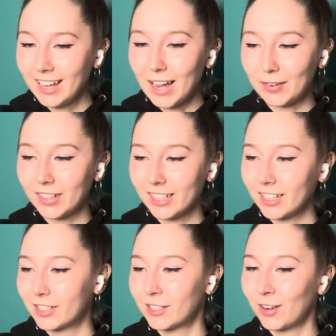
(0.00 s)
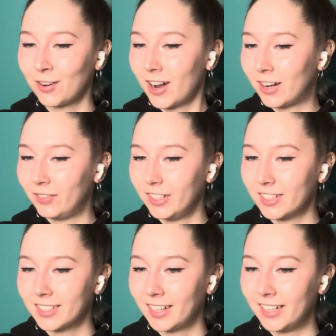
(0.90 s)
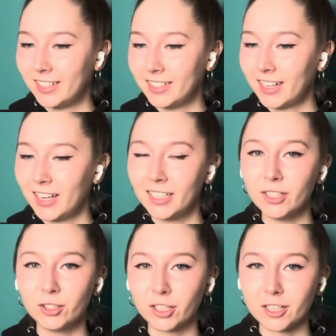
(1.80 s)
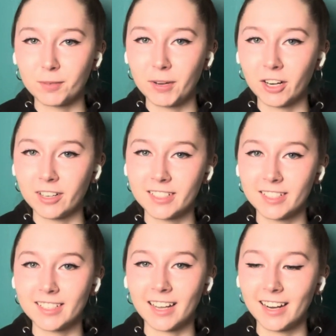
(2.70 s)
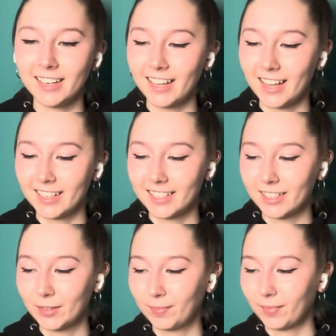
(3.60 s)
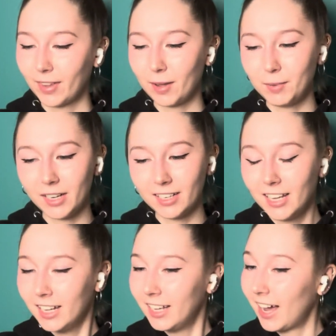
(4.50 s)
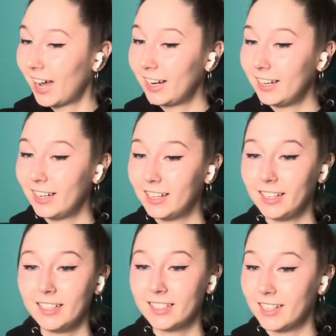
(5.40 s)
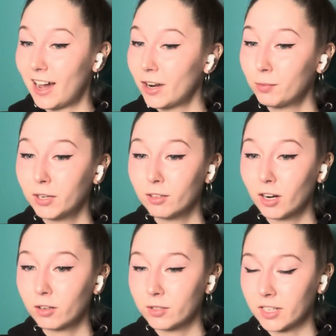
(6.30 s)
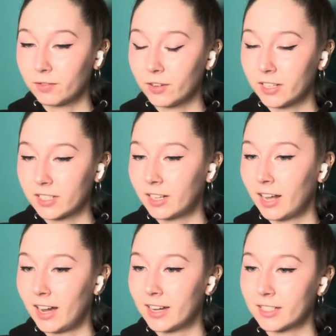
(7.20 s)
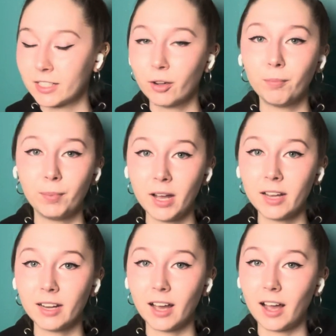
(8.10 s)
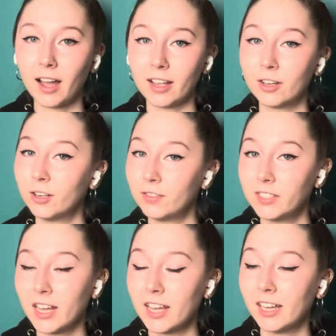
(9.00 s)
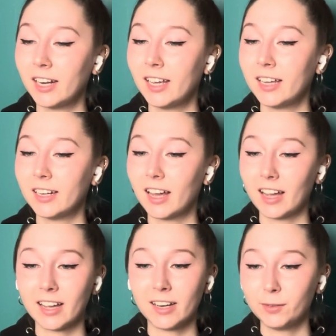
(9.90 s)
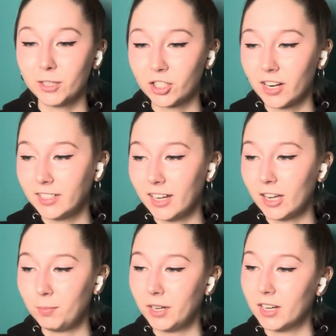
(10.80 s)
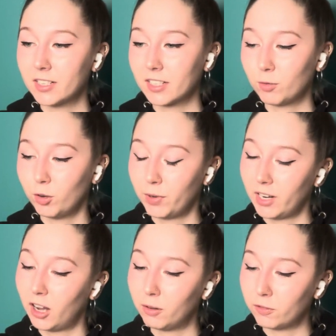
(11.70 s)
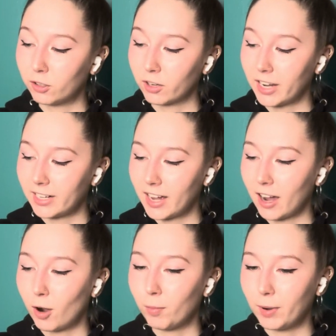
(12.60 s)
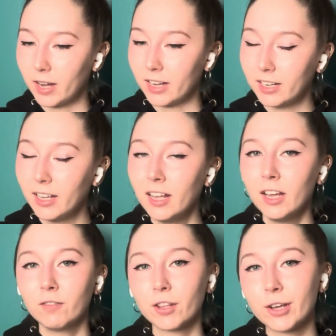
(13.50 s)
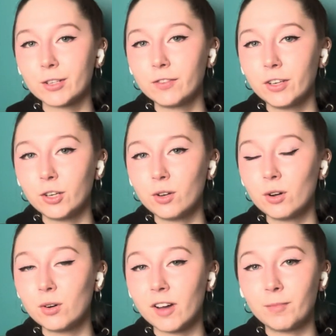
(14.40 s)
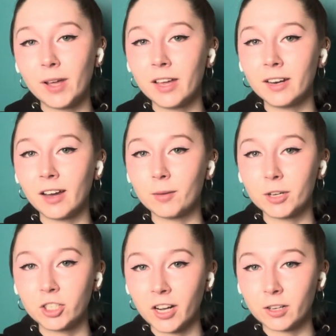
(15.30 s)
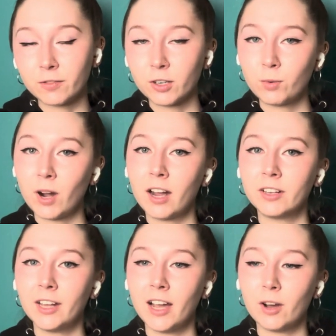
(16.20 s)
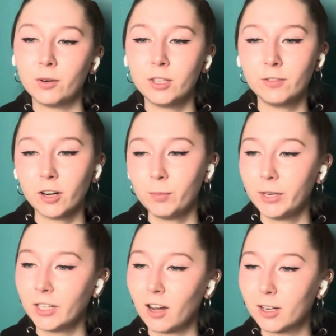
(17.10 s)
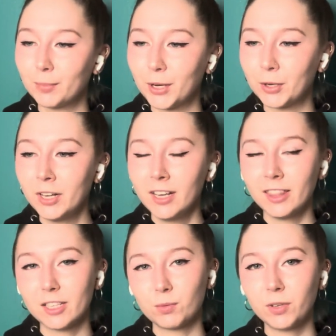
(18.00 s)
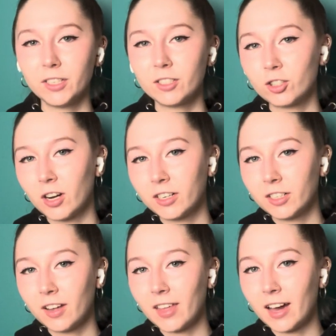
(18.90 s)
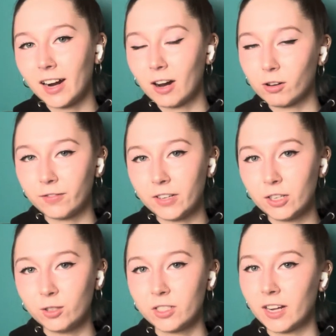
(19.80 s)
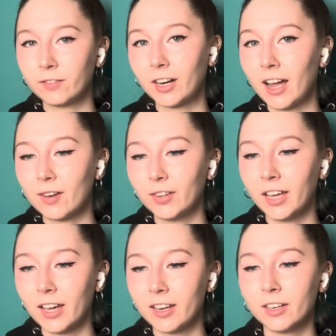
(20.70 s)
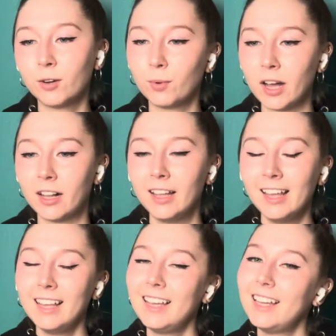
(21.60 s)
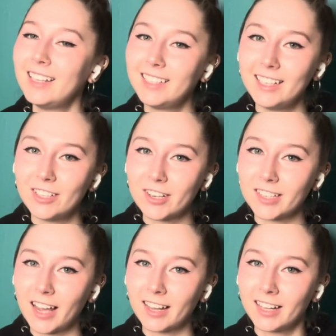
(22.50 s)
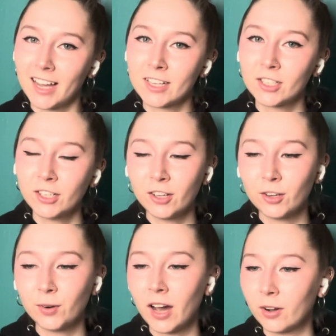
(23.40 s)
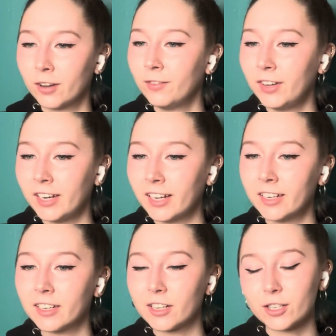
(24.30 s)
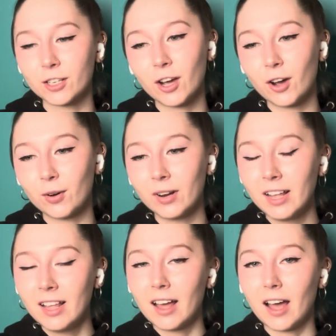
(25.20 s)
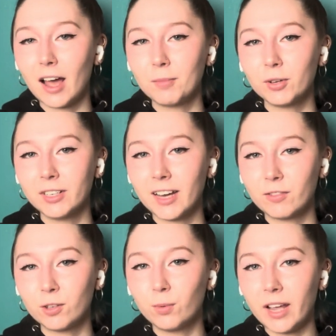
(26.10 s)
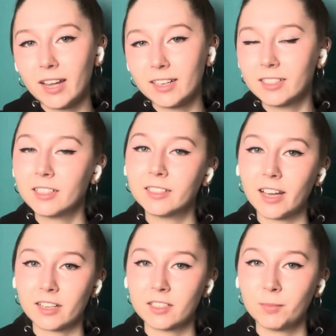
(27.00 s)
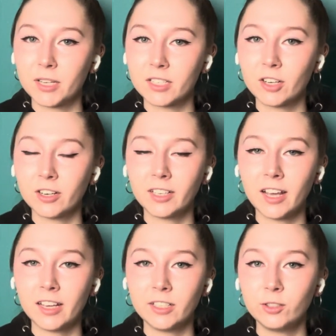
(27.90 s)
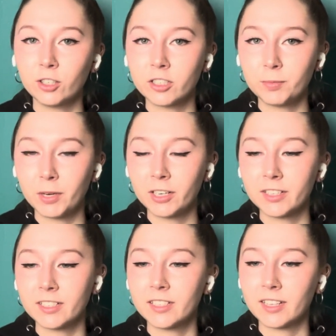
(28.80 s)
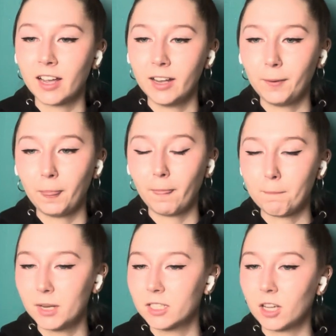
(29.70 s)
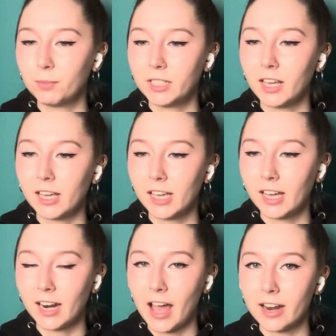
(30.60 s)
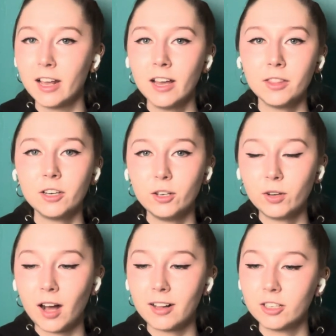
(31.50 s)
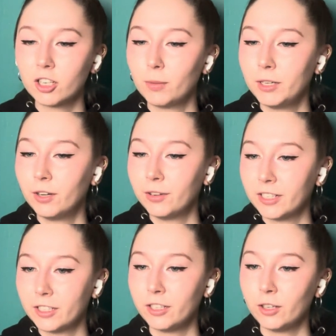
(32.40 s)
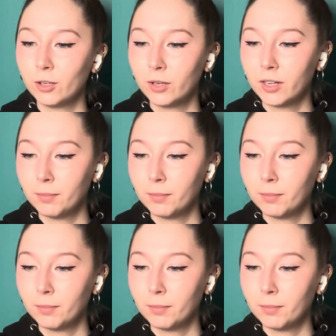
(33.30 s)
I feel like it's so obvious that I didn't take user experience design yet. I mean, it's not a prerequisite for this class, but I could have taken it. I kind of wish I did because it would have been helpful right now, but for those of you who have been on my channel for a while now, you've heard me talk about this one instructor that I refuse to ever have again. Well, he teaches that class too, how convenient. So I'm going to have to wait until next semester to take user experience design because I'll be taking it at the new college I'll be going to.